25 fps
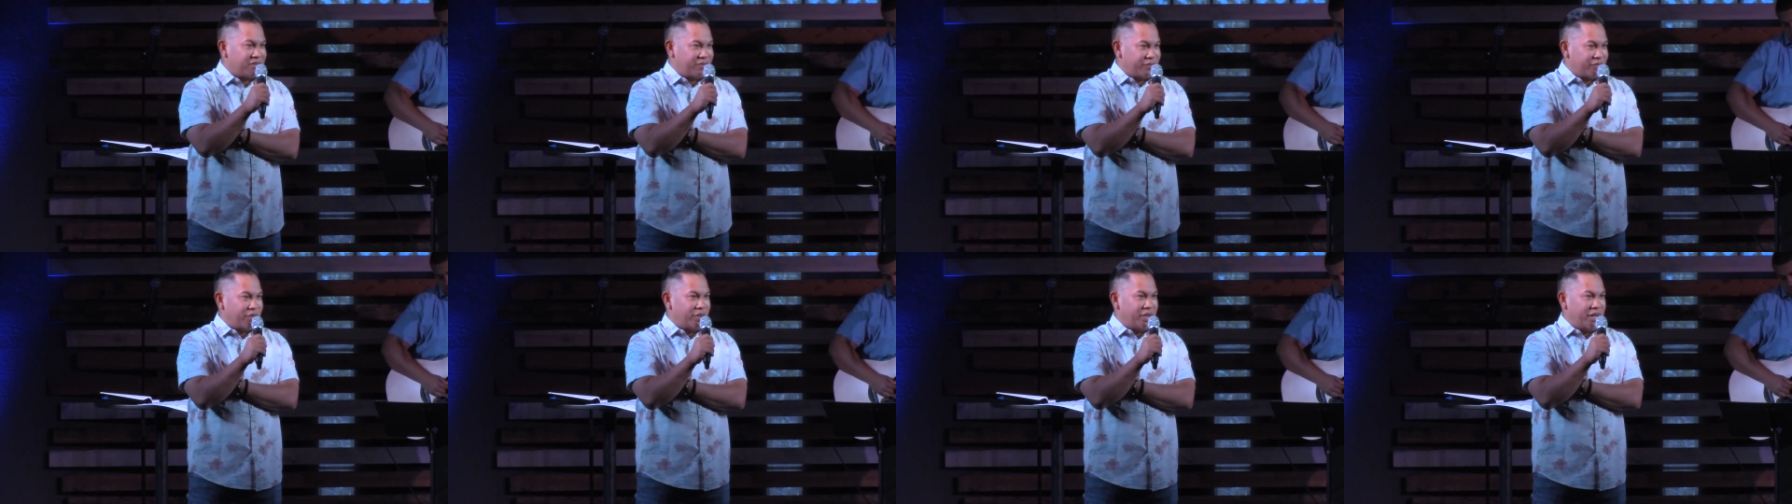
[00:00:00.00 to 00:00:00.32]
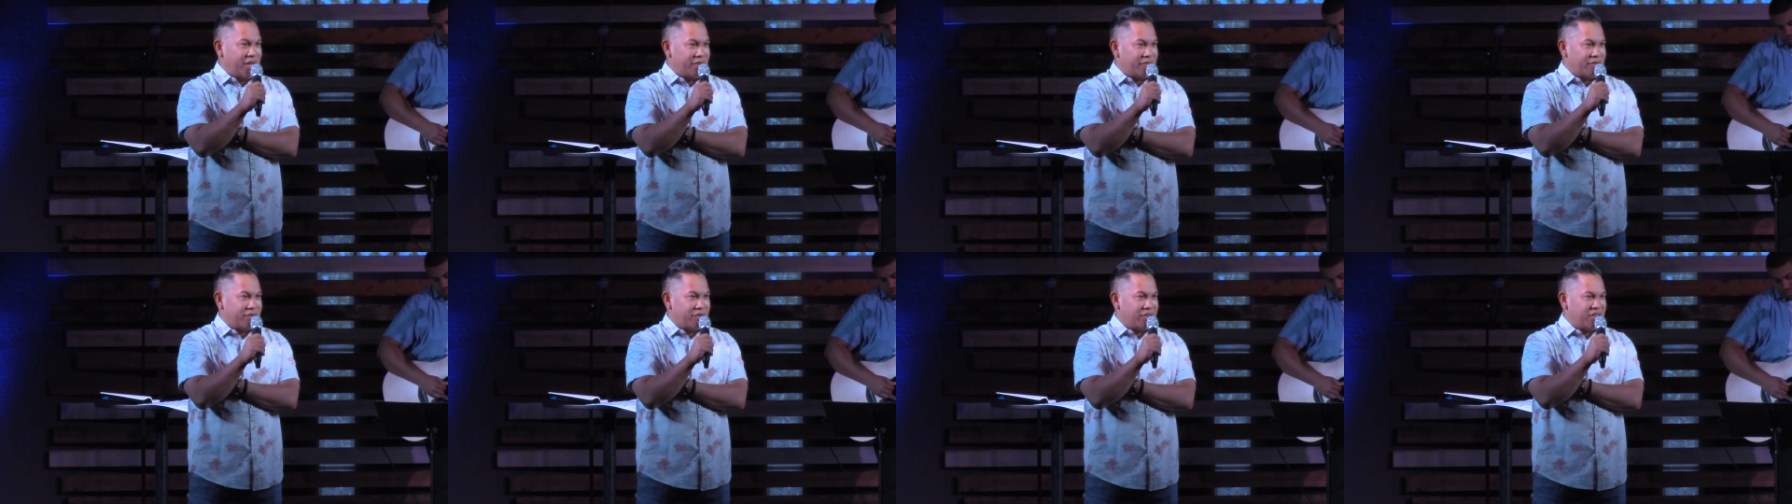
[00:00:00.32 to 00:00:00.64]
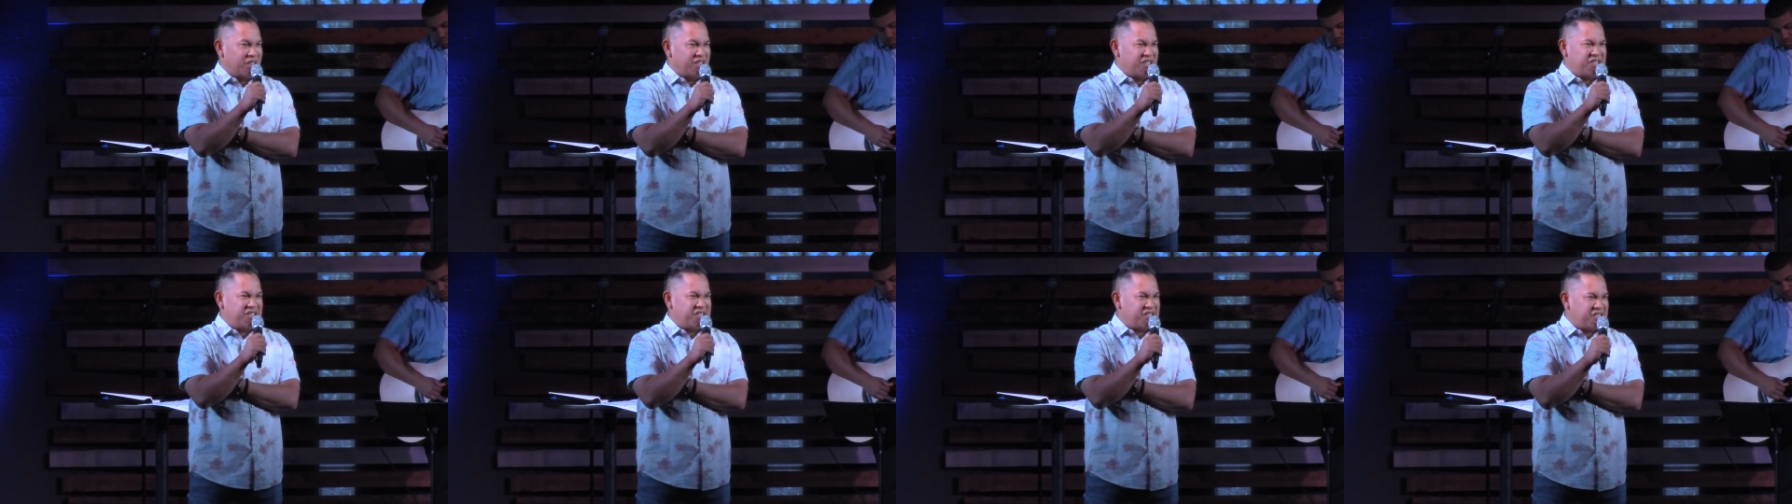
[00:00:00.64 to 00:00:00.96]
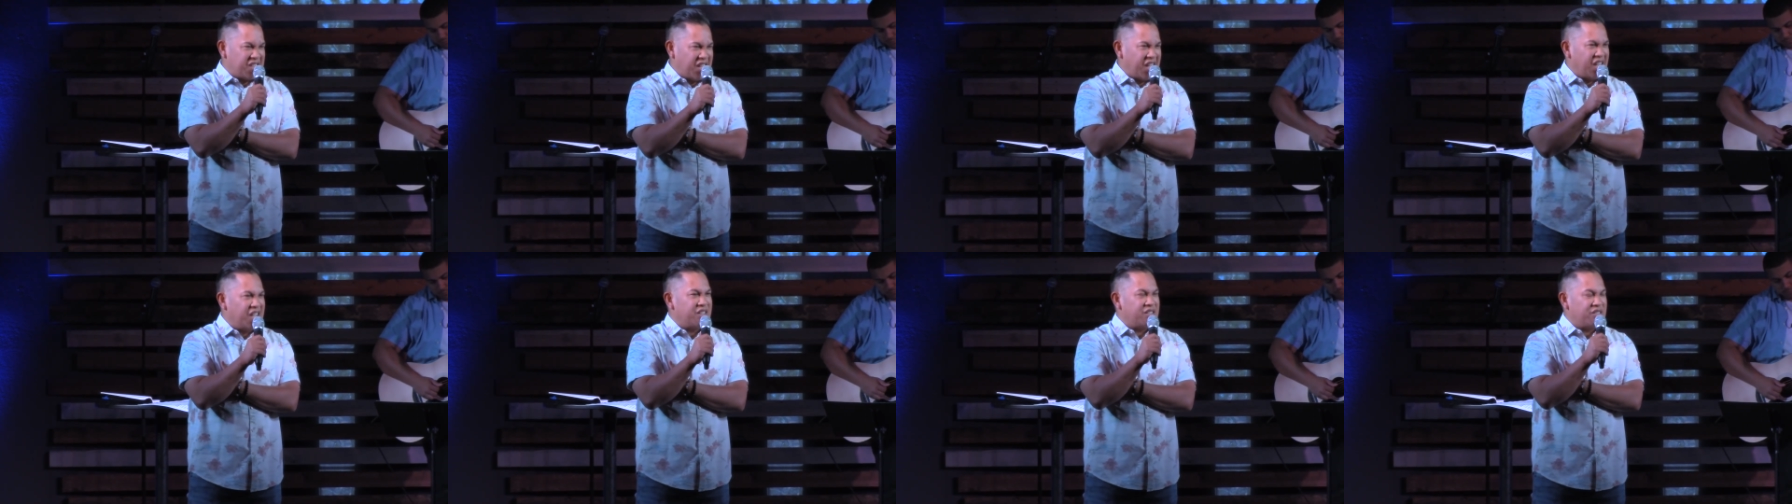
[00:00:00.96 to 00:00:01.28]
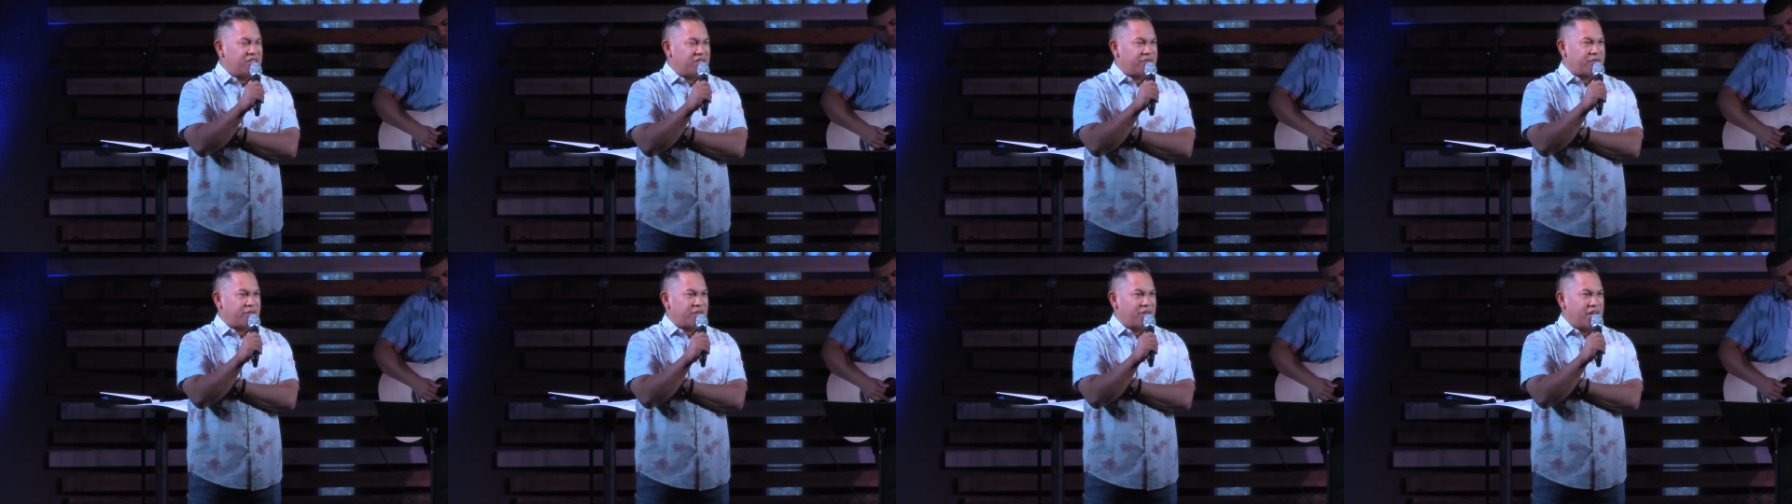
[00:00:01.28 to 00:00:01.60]
forever. It
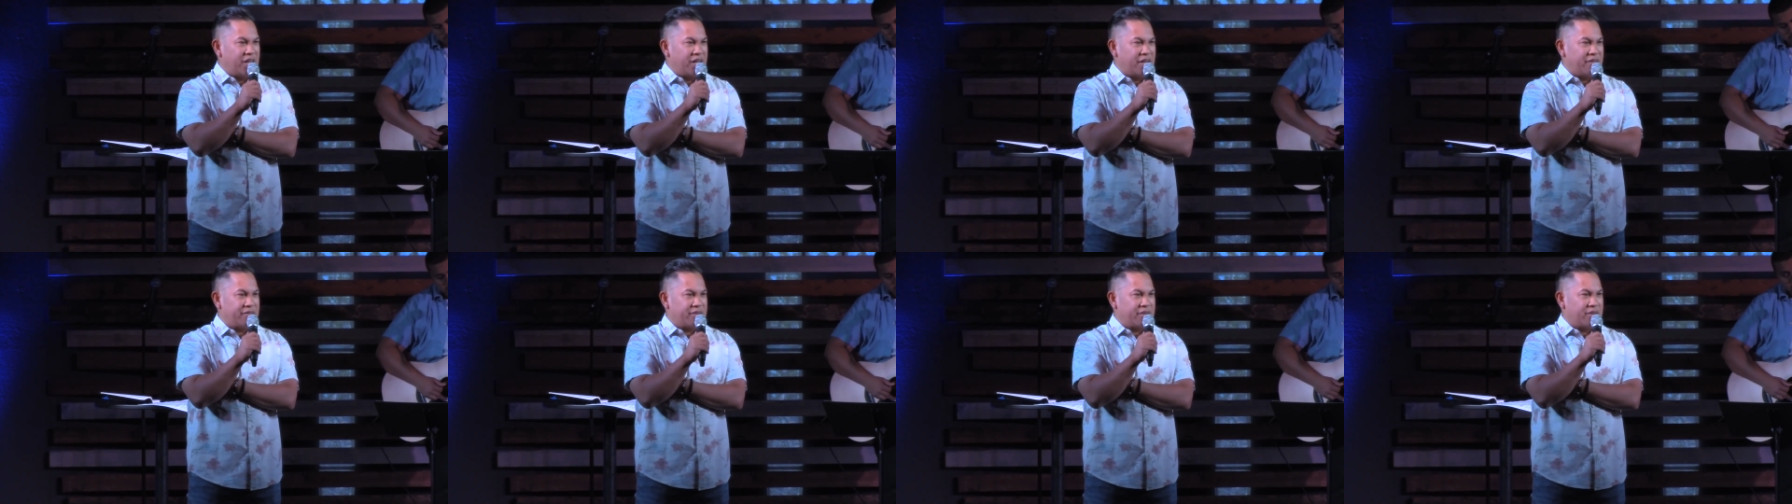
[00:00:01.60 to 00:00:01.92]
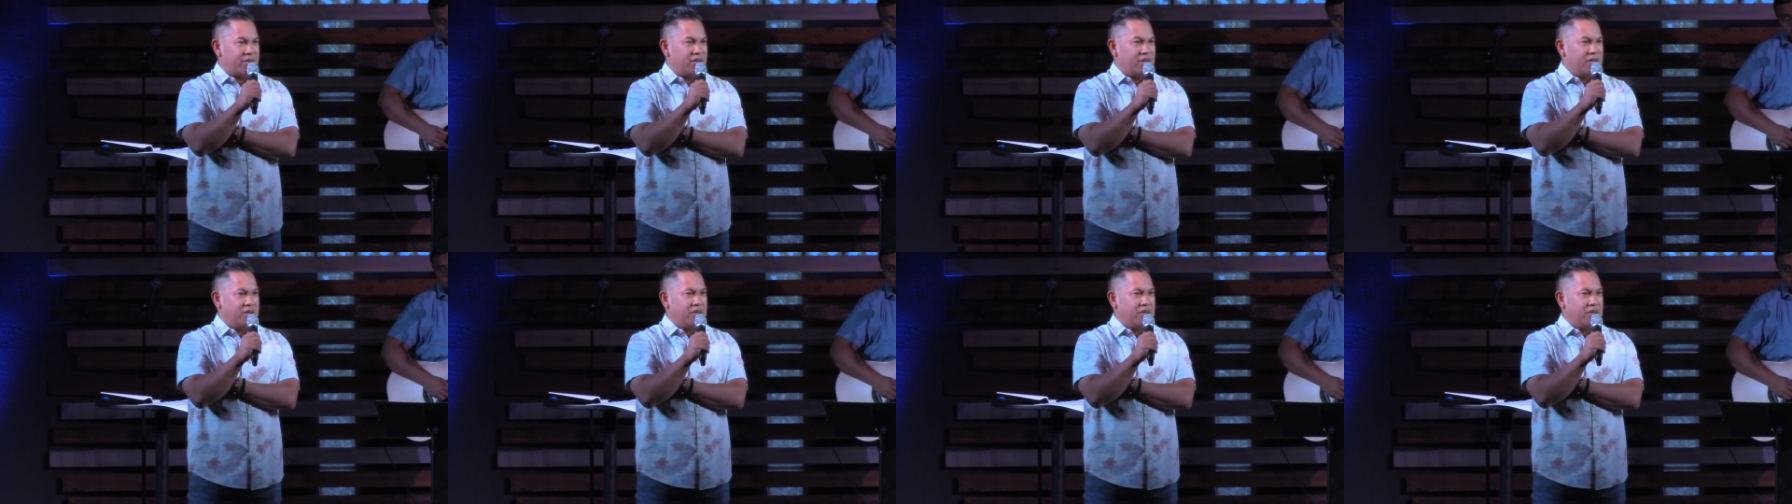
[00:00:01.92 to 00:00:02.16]
stands forever.